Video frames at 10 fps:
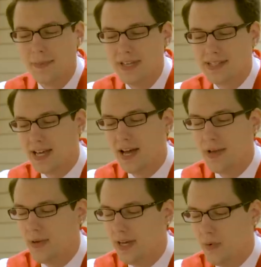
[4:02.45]
means that I
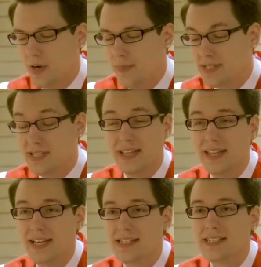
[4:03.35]
will get ornaments like
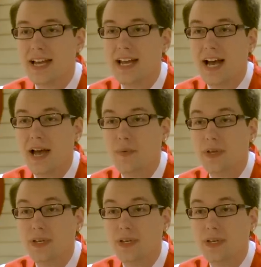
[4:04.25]
this and I will